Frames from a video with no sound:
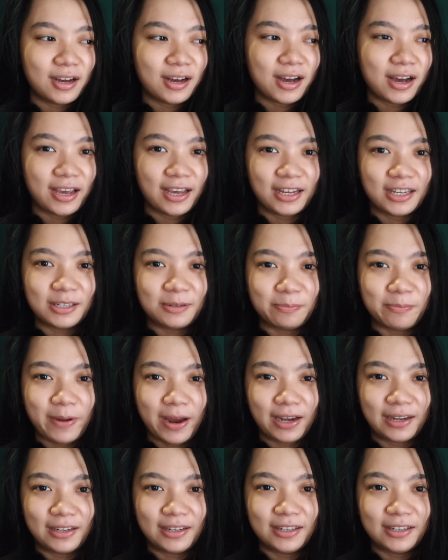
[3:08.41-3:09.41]
I
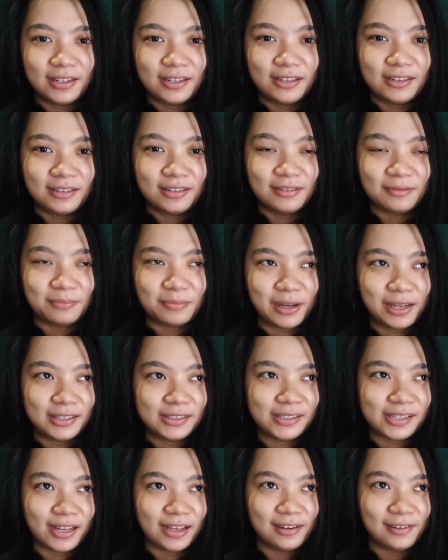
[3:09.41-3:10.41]
expected
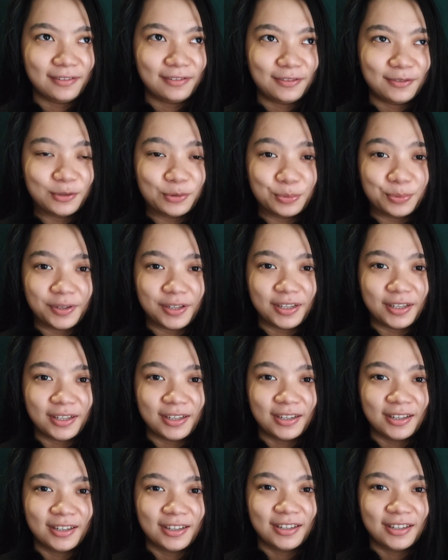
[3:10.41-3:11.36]
myself to be